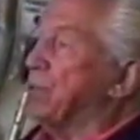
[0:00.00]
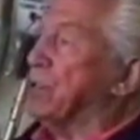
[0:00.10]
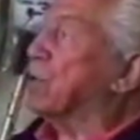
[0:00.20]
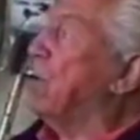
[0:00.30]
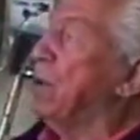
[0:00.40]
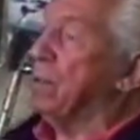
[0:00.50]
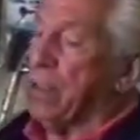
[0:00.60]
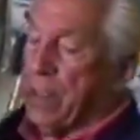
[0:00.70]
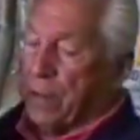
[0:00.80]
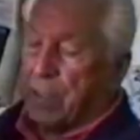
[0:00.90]
is called
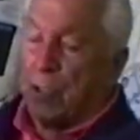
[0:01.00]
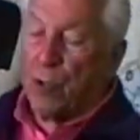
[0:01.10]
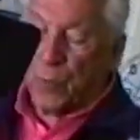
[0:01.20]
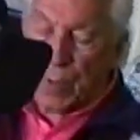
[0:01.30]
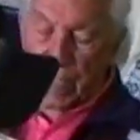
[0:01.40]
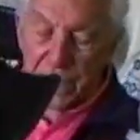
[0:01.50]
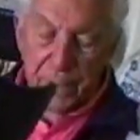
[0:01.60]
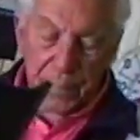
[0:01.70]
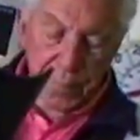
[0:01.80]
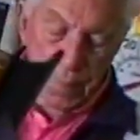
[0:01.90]
the gold bug.
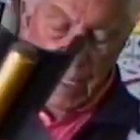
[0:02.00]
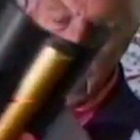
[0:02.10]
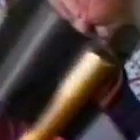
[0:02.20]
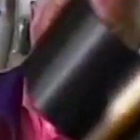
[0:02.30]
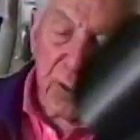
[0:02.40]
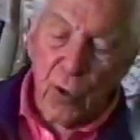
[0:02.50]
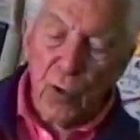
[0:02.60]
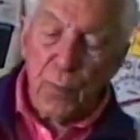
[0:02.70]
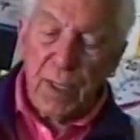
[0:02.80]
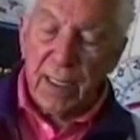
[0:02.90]
The
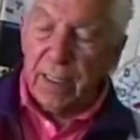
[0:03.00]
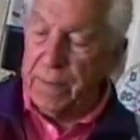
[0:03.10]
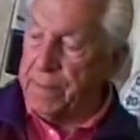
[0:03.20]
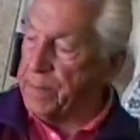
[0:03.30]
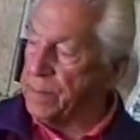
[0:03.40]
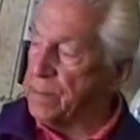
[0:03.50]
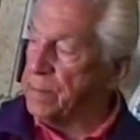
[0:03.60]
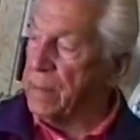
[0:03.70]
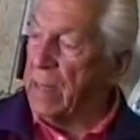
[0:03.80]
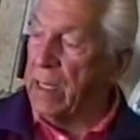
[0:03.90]
gold bug
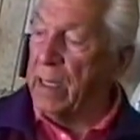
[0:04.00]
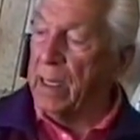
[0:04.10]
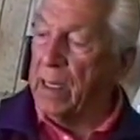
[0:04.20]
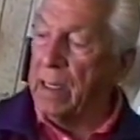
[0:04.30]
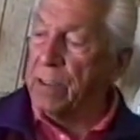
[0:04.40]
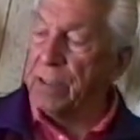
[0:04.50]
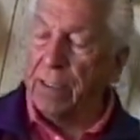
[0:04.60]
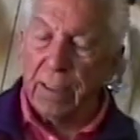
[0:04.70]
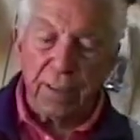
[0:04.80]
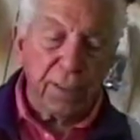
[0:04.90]
is
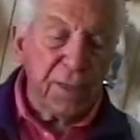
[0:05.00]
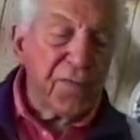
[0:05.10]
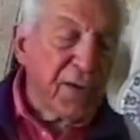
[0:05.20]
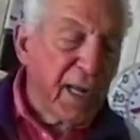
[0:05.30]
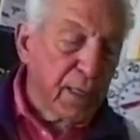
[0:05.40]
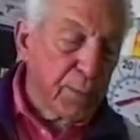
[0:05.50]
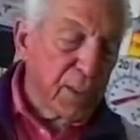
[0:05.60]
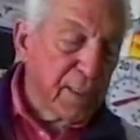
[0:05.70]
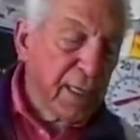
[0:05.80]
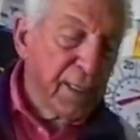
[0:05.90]
a different
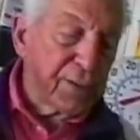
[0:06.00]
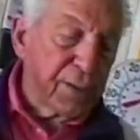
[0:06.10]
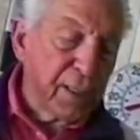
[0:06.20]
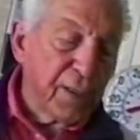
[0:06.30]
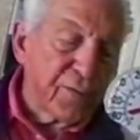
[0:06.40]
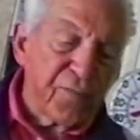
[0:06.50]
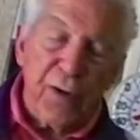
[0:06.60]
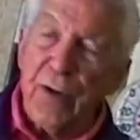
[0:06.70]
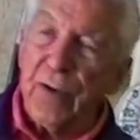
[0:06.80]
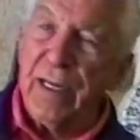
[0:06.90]
animal. It's
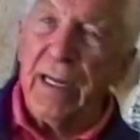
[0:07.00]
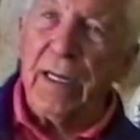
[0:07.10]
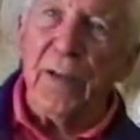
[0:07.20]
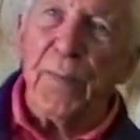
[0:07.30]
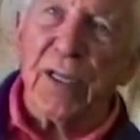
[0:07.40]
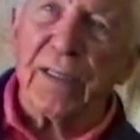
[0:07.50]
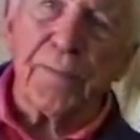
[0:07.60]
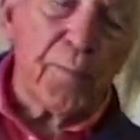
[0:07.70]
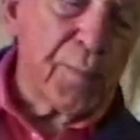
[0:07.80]
very neatly built,